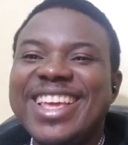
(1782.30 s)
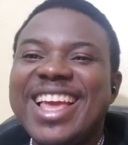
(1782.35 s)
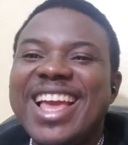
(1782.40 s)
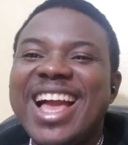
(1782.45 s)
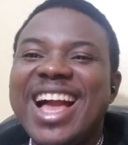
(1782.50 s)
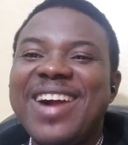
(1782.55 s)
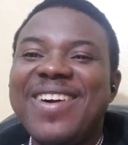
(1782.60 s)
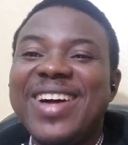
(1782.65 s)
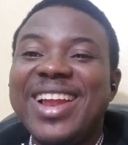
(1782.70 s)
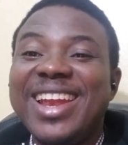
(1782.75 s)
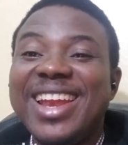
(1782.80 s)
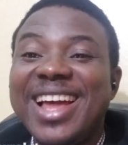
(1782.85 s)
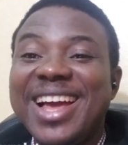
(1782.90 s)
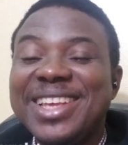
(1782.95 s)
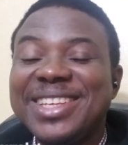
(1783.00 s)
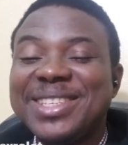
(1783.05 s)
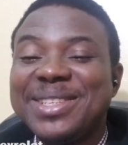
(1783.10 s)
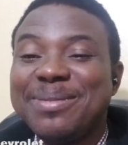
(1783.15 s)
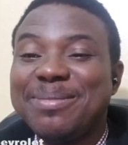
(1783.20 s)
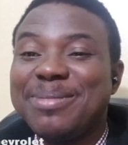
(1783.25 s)
our
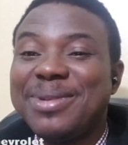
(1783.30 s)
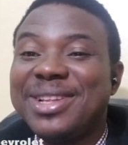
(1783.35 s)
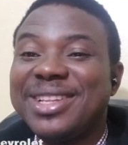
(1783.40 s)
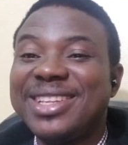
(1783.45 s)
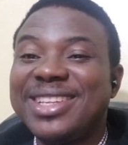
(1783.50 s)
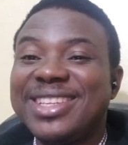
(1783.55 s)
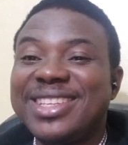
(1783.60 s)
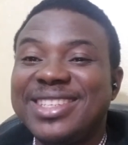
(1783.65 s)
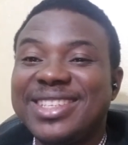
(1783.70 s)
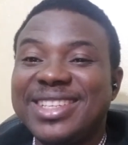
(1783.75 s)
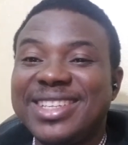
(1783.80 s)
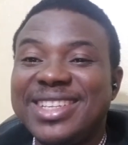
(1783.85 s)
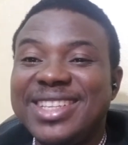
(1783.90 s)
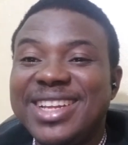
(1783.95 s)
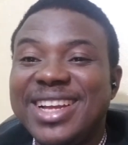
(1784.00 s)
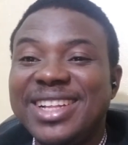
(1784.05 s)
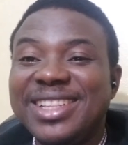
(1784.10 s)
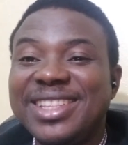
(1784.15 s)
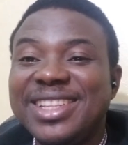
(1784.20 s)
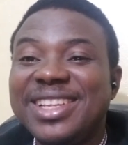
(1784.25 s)
last but
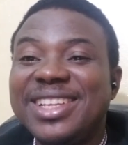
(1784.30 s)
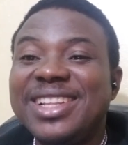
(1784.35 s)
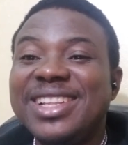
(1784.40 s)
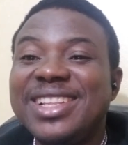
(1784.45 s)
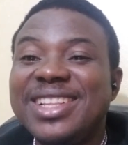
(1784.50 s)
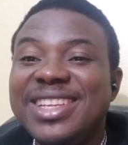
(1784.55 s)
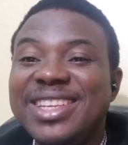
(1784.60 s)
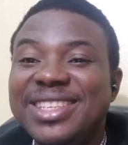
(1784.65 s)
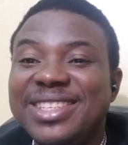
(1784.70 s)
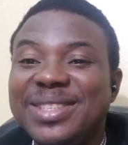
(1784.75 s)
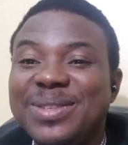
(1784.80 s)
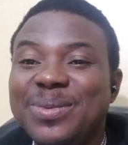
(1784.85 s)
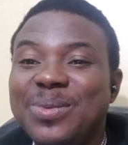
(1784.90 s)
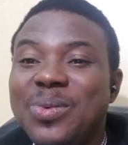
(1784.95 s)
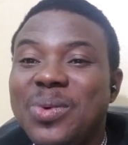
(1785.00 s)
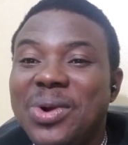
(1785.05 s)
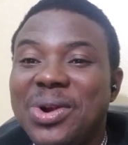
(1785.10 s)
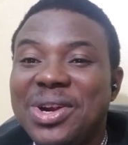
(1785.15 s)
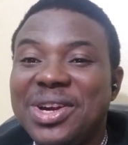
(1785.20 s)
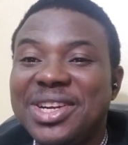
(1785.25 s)
not the least
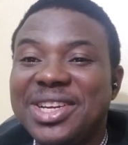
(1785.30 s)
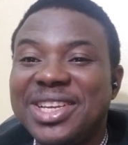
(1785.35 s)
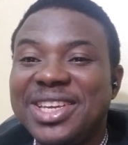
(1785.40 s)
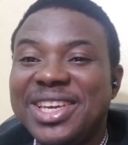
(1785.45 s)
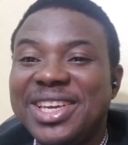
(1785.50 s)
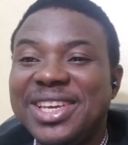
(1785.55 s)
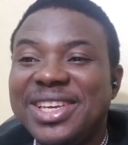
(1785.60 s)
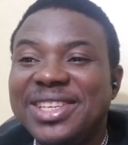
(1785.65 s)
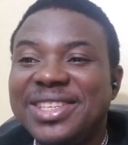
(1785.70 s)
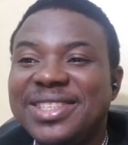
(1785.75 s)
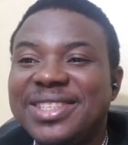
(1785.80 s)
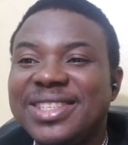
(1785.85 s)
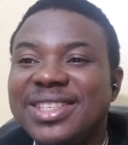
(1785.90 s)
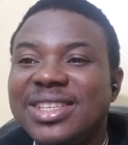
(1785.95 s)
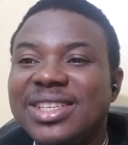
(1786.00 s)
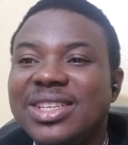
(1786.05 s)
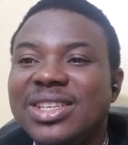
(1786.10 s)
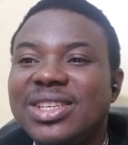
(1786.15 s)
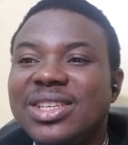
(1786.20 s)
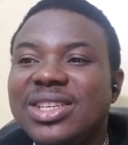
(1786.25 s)
word
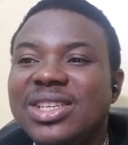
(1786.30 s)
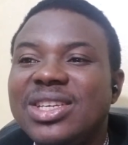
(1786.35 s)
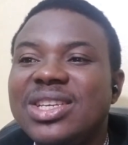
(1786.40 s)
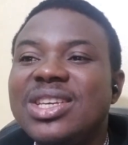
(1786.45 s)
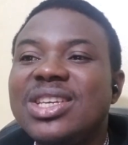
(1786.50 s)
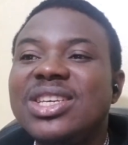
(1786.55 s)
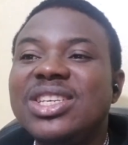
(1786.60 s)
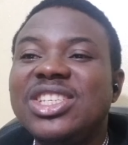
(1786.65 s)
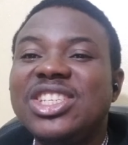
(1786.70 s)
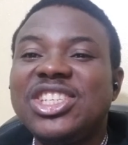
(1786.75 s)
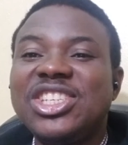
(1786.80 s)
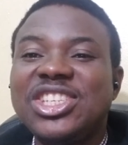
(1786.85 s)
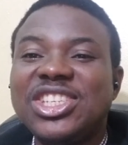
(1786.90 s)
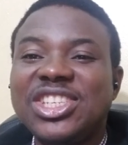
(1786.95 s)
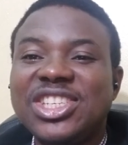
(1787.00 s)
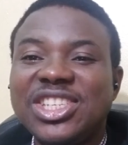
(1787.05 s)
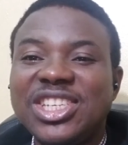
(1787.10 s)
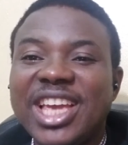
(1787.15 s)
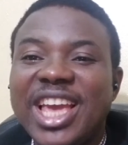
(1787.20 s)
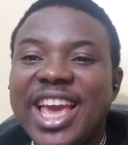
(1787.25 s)
is
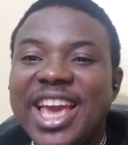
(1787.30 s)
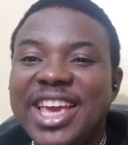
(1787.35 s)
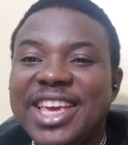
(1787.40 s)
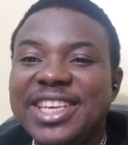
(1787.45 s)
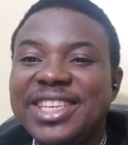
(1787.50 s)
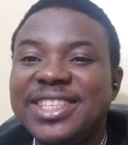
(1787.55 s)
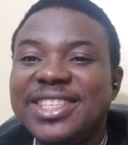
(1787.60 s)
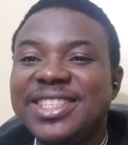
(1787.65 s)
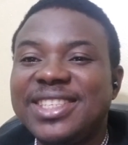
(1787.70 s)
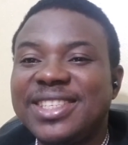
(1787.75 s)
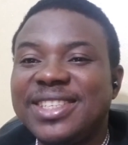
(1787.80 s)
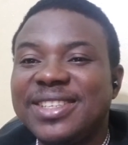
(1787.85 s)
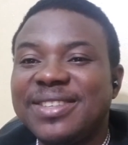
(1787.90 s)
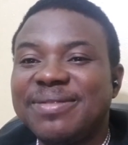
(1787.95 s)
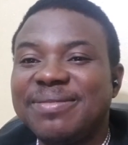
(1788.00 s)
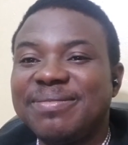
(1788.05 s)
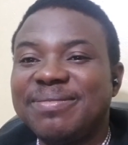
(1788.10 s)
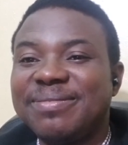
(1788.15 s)
chaise.